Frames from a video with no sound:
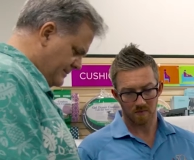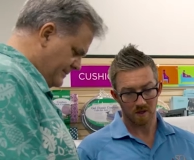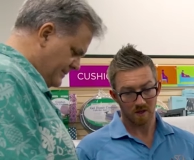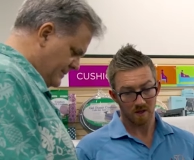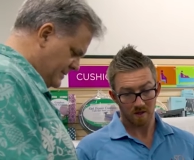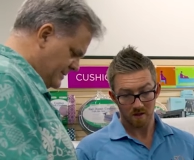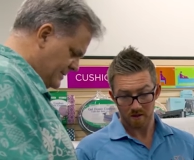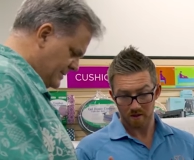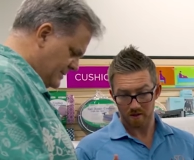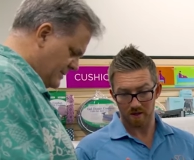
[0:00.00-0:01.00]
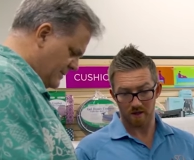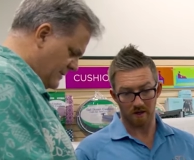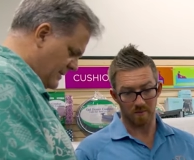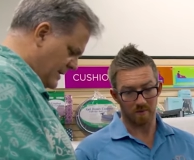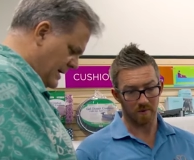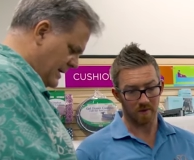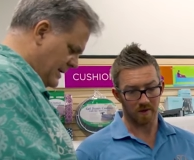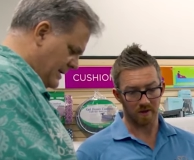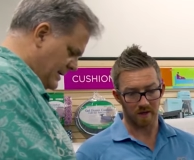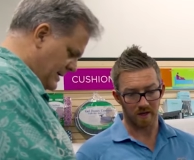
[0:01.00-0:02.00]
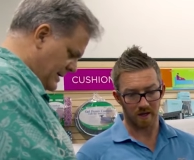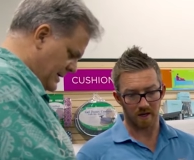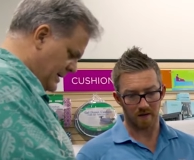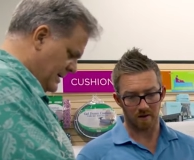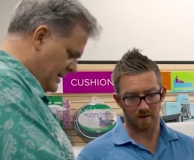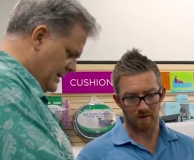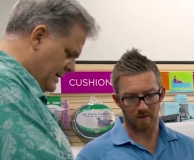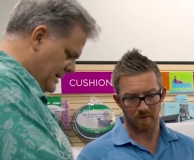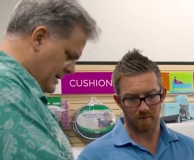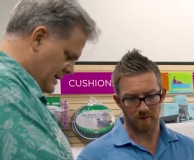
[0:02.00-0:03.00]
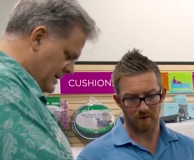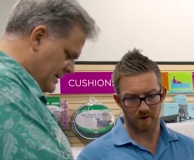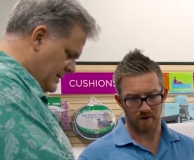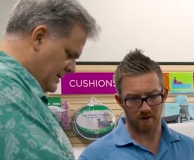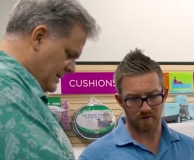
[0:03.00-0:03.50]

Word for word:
Speaker 1: the tools you need to succeed. Step into the future of